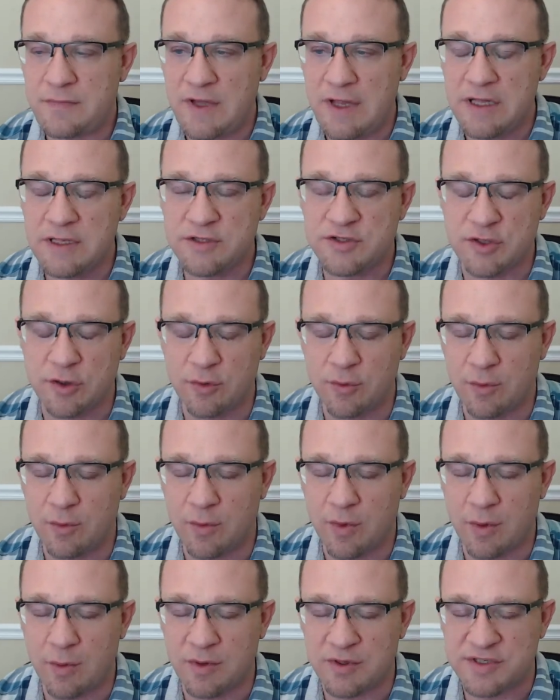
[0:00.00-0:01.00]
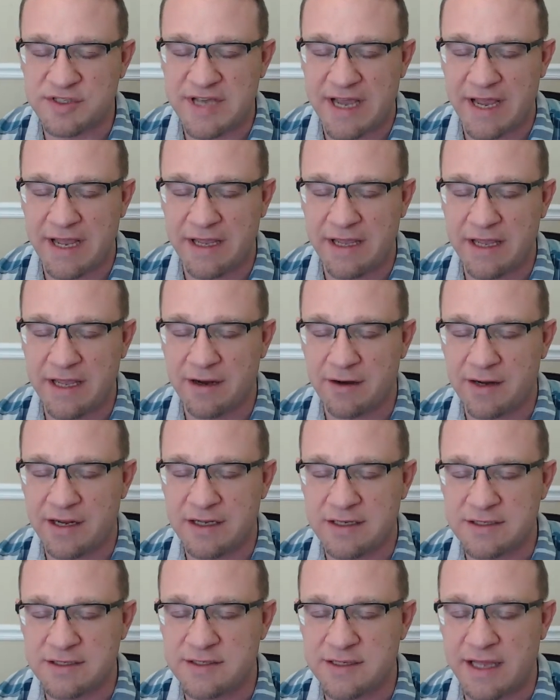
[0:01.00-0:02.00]
so what we're saying here
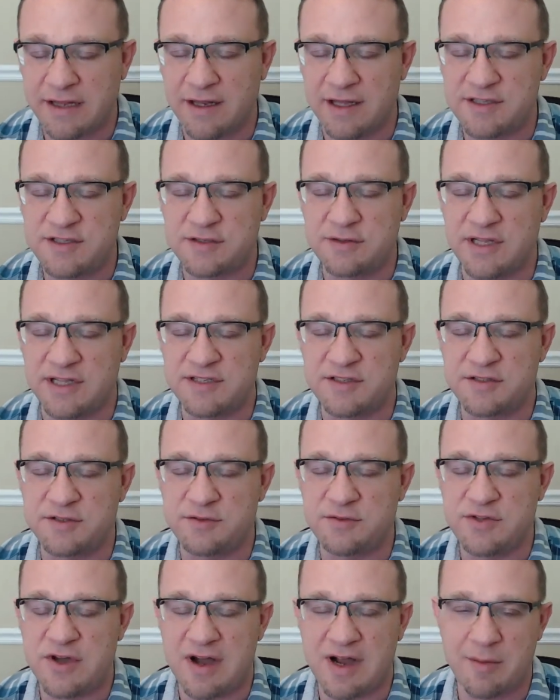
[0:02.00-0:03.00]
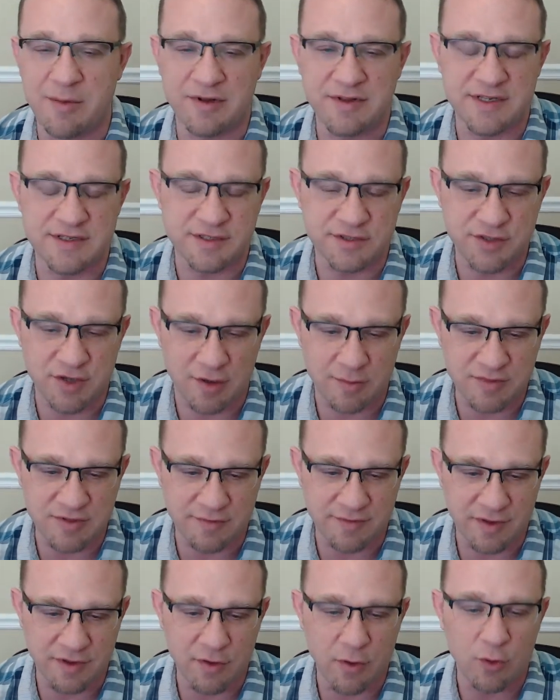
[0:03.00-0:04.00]
is, and let's talk about this in terms
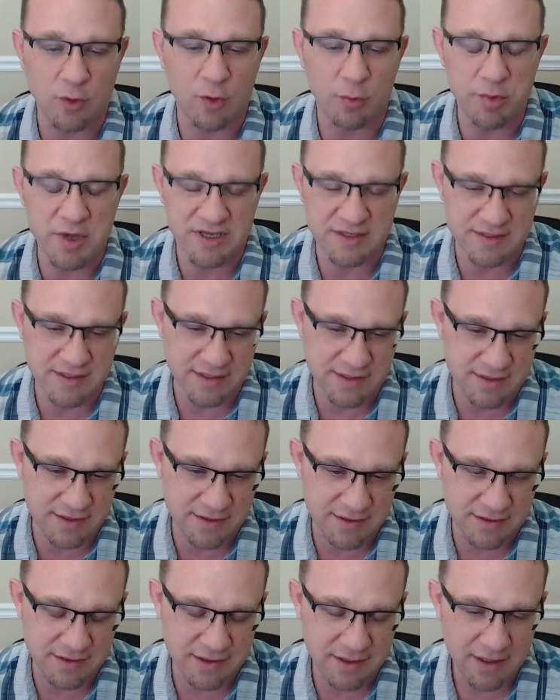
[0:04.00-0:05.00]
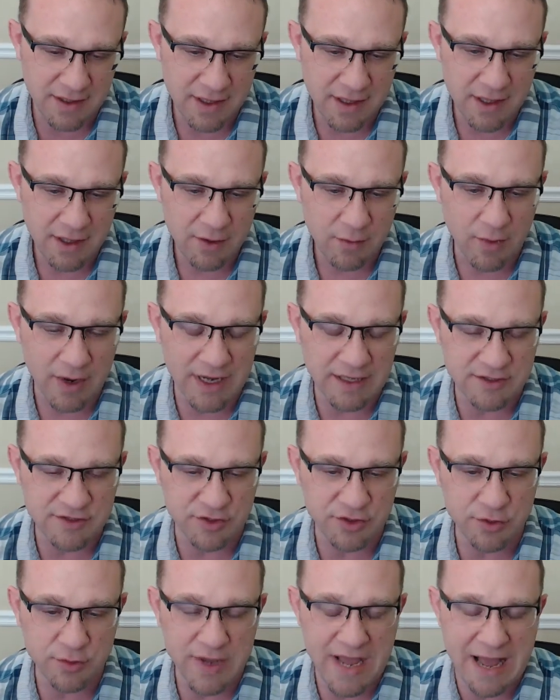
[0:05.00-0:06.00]
of a local business, right? So
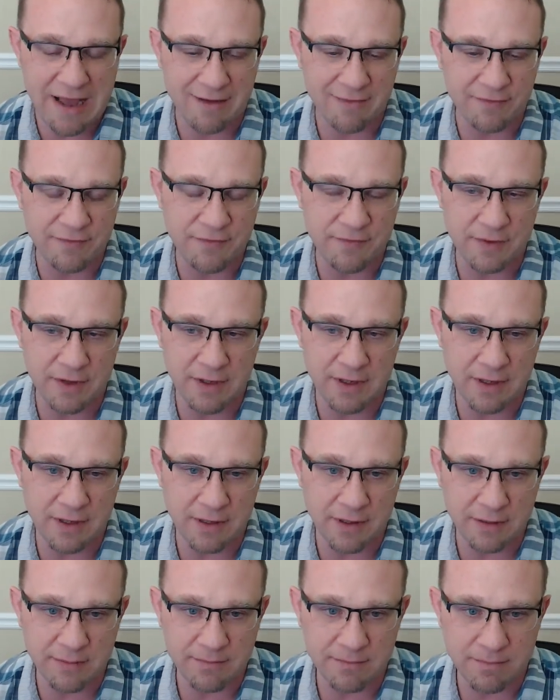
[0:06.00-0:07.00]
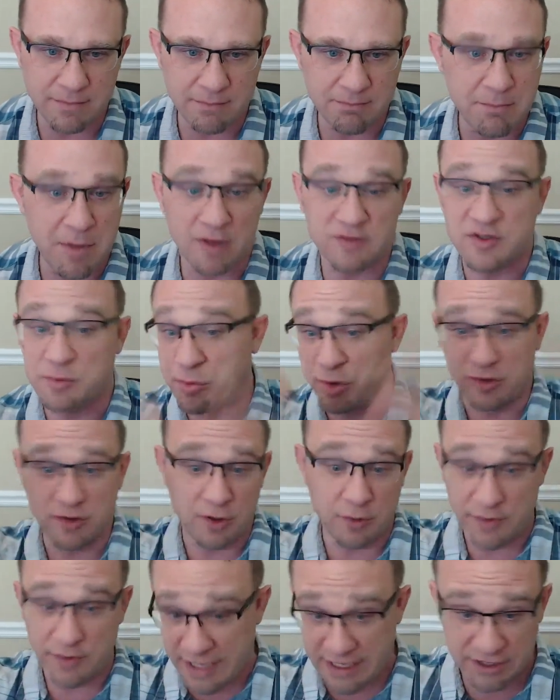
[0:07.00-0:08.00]
you have multiple
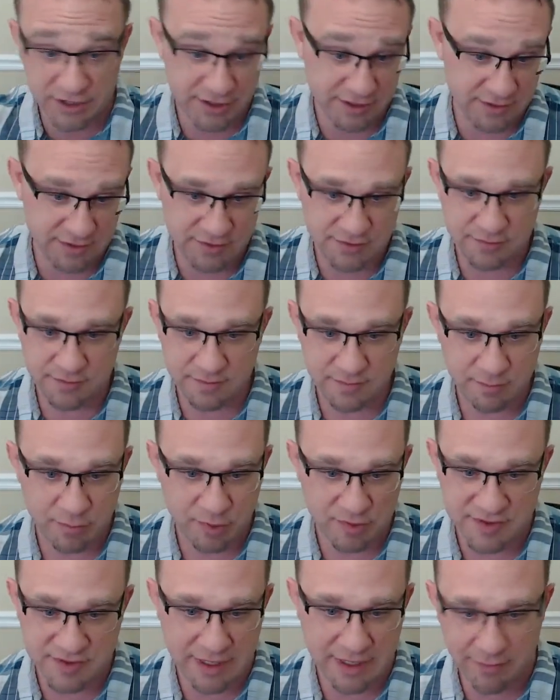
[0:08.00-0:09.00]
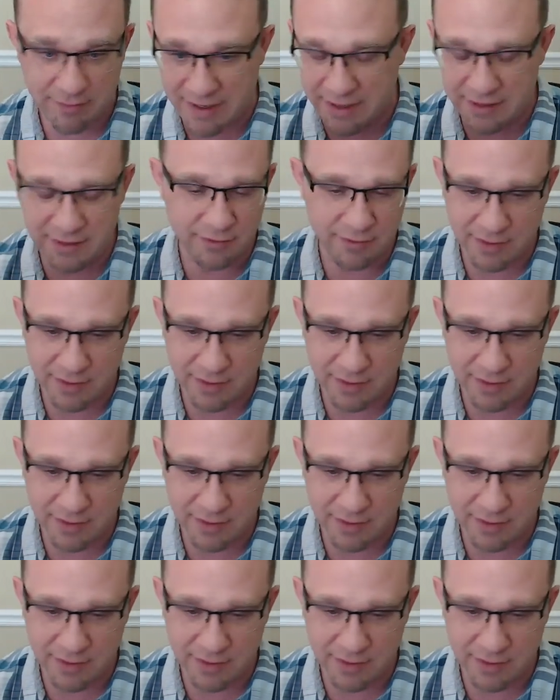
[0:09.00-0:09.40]
locations per se, right? You're